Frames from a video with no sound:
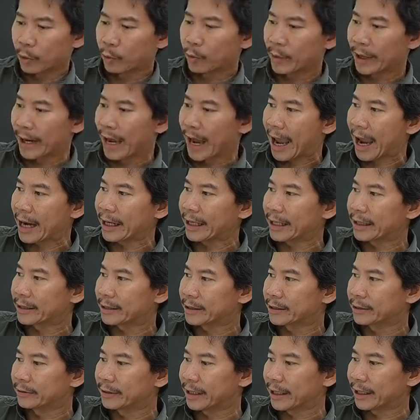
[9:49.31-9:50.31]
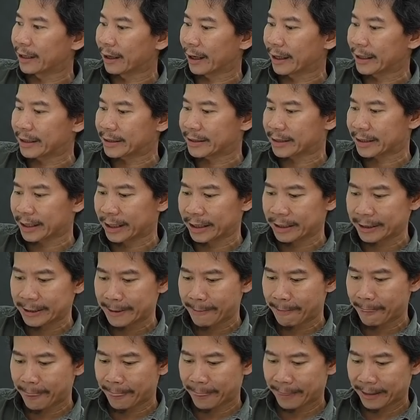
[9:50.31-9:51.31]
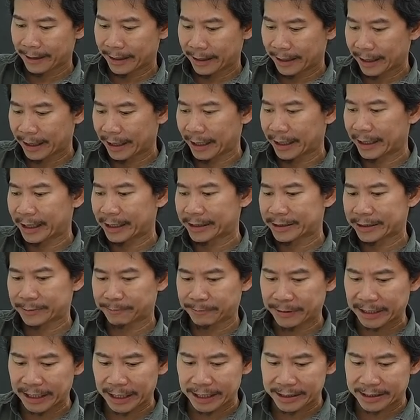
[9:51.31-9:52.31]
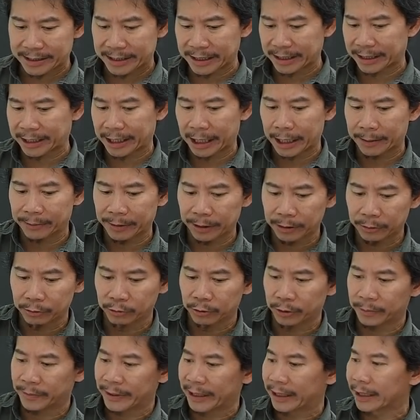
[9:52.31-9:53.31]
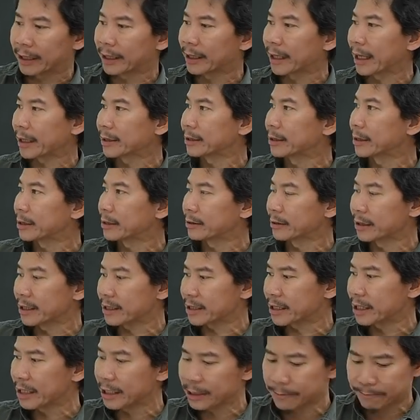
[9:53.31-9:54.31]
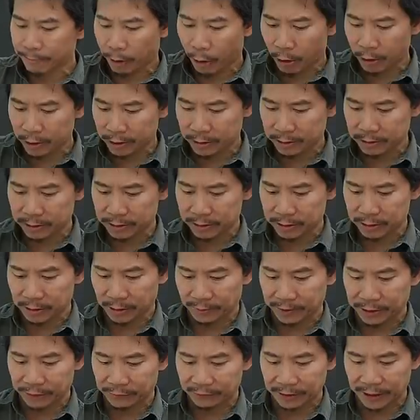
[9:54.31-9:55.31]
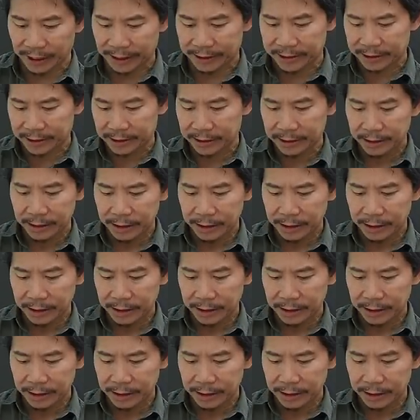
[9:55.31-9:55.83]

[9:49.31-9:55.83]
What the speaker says: We hang it to the light stand. And this PNC cable would be connected to the sync port of the flash.